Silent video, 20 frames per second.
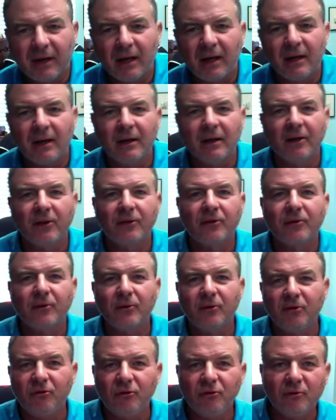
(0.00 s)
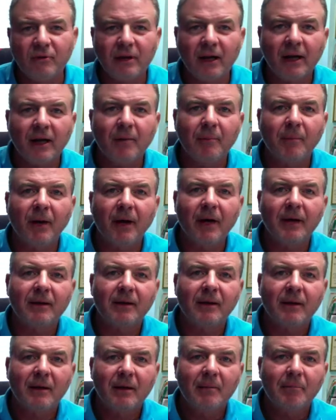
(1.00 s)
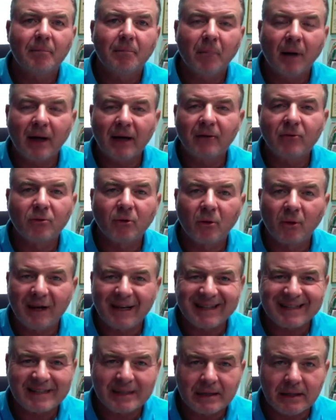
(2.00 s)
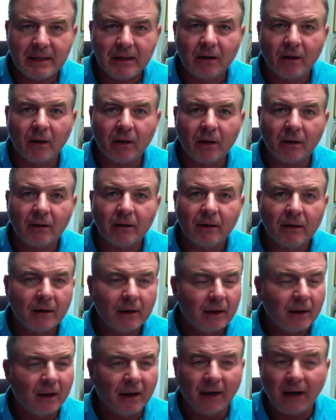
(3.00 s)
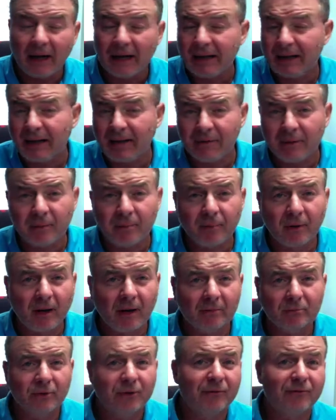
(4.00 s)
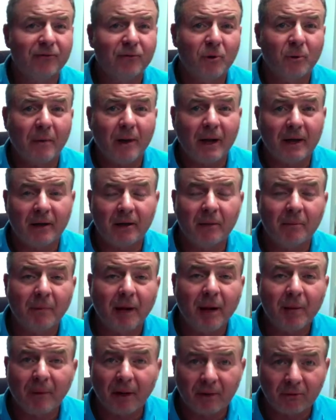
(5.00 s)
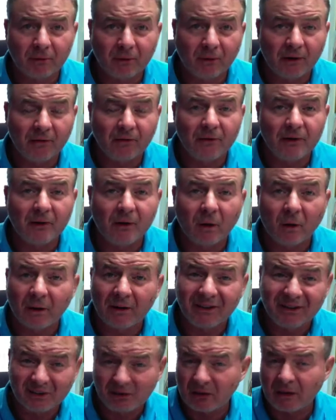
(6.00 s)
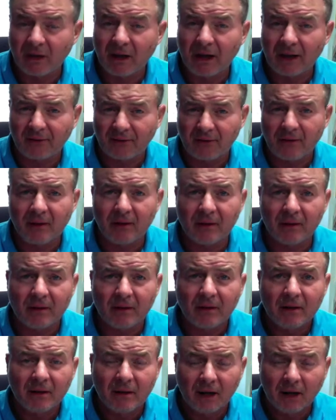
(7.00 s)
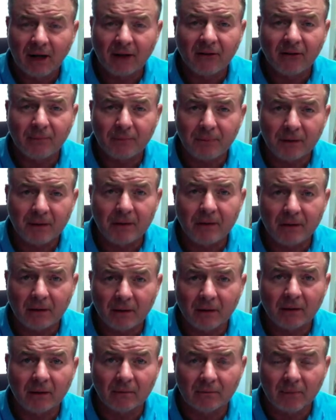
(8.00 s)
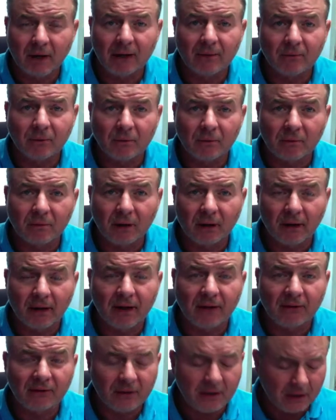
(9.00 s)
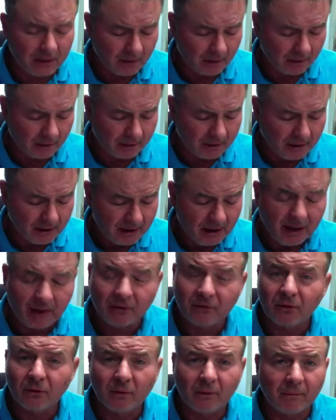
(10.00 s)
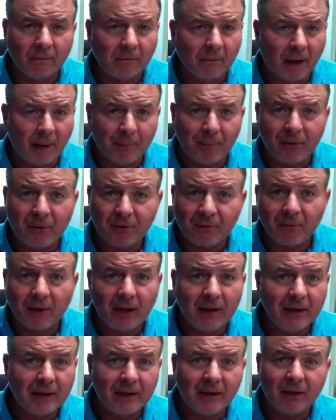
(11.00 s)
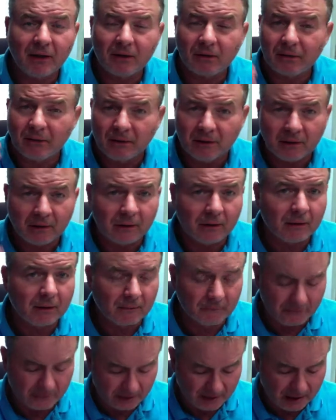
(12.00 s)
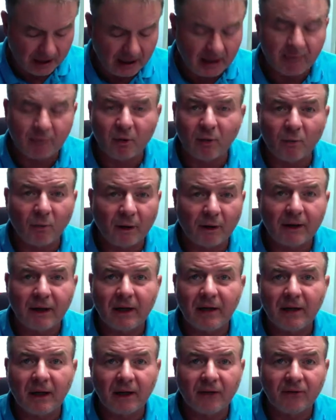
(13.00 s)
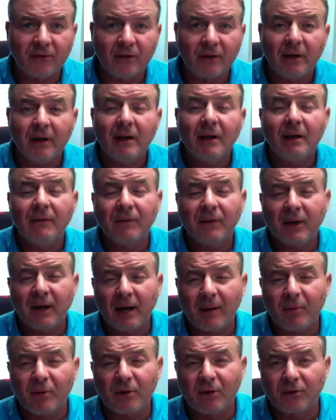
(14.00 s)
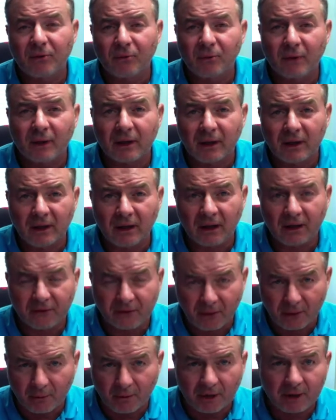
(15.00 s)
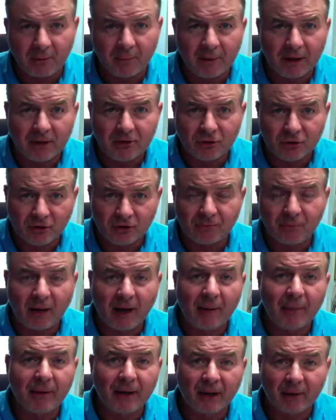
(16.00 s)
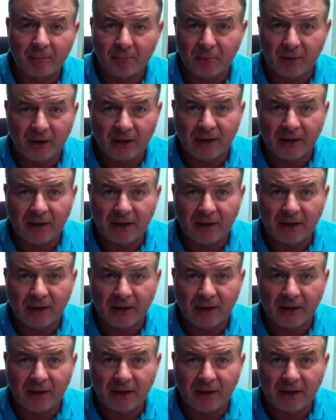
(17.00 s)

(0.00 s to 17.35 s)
a 32 gigabyte micro SD card. I didn't have any problem with the formatting on my micro SD card because it's a class 10 high-speed micro SD card, and so I put it right in there. The camera recognized it. If the camera doesn't recognize, they recommend you just pop it out and put